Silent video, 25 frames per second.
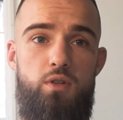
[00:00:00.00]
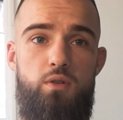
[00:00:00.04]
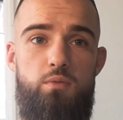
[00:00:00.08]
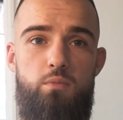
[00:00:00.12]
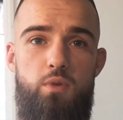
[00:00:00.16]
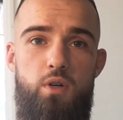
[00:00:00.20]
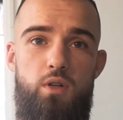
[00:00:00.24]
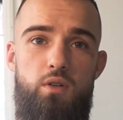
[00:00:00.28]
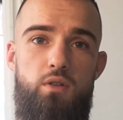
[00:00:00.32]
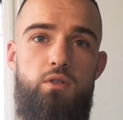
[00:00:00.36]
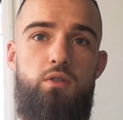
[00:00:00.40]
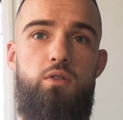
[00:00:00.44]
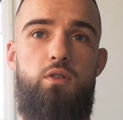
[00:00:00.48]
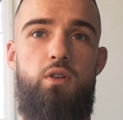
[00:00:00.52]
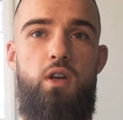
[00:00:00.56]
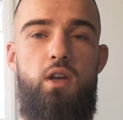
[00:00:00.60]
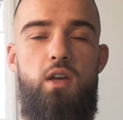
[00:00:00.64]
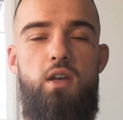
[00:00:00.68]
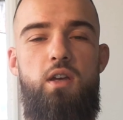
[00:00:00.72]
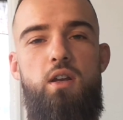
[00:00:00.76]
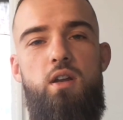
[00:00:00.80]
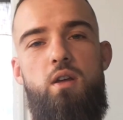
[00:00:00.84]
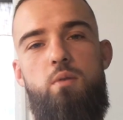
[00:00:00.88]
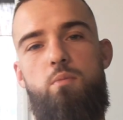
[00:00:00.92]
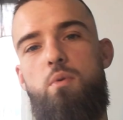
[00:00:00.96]
But today
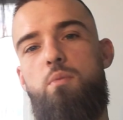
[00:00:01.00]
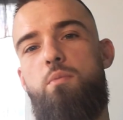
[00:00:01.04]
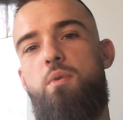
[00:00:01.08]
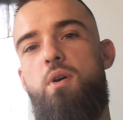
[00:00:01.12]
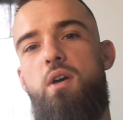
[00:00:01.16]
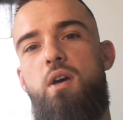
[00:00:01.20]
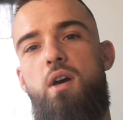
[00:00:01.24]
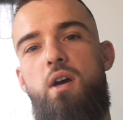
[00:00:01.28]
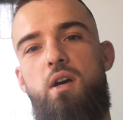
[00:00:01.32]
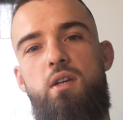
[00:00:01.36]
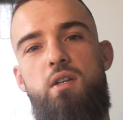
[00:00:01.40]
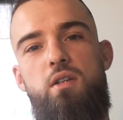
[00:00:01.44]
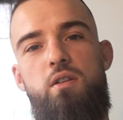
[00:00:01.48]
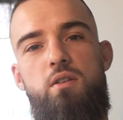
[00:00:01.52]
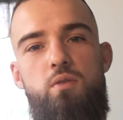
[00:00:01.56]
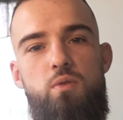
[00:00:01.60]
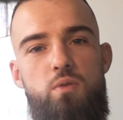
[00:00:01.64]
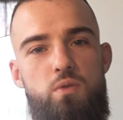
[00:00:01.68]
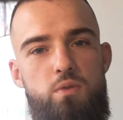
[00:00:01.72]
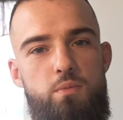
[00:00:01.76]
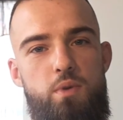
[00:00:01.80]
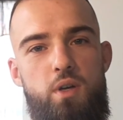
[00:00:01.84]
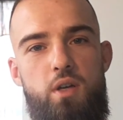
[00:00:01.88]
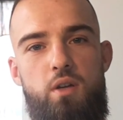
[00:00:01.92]
in MMA, I can use my